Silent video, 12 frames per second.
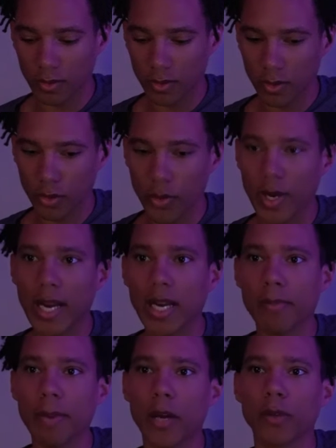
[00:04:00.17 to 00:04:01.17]

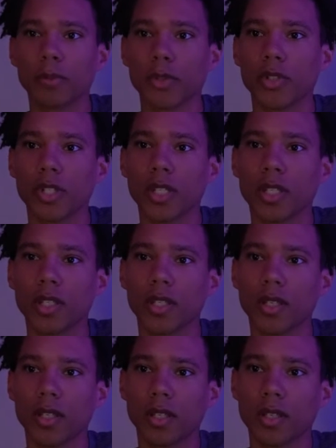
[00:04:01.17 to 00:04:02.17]
creating my own music,
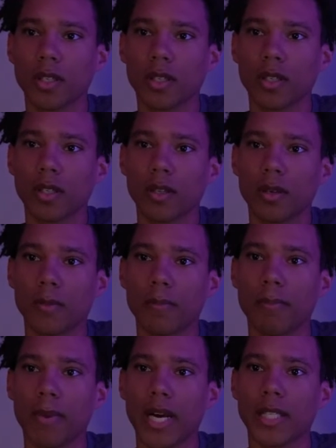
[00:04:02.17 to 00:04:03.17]

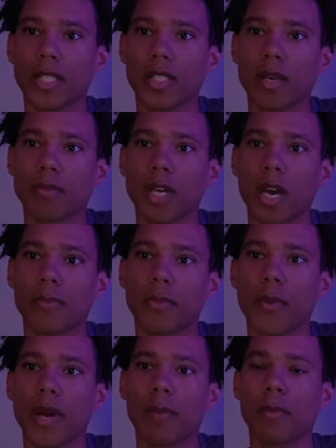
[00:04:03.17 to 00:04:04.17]
but at the same time, the
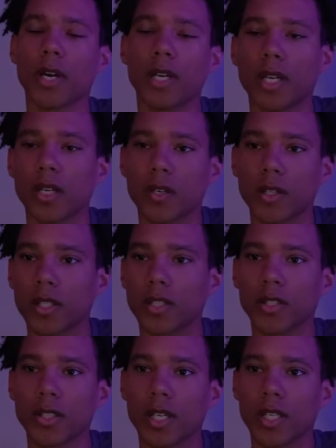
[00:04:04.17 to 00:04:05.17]
way I'm marketing it on the
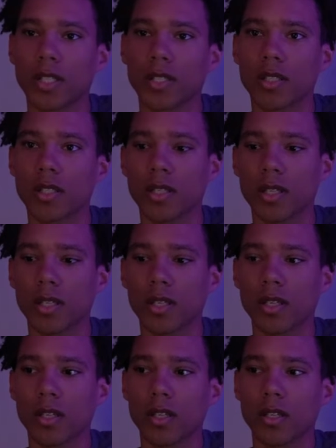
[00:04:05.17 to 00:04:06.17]
internet is
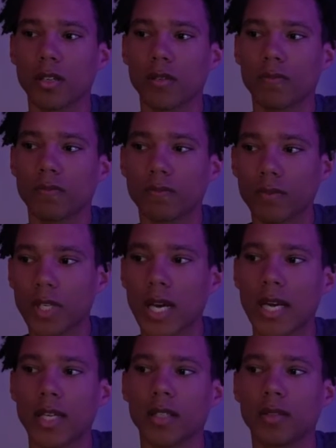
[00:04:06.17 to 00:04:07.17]

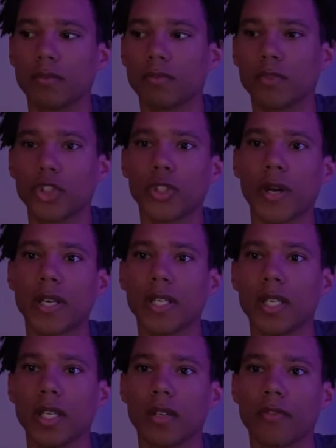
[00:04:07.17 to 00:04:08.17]
kind of
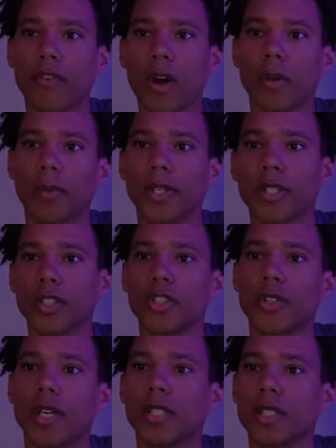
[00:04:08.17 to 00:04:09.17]
trendy and following the
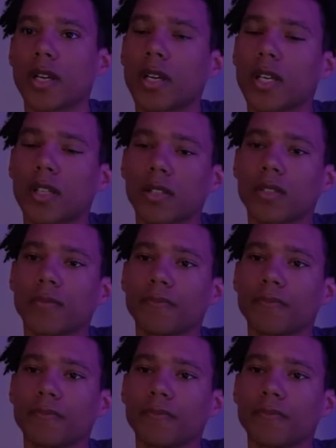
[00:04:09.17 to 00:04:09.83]
trends, I guess.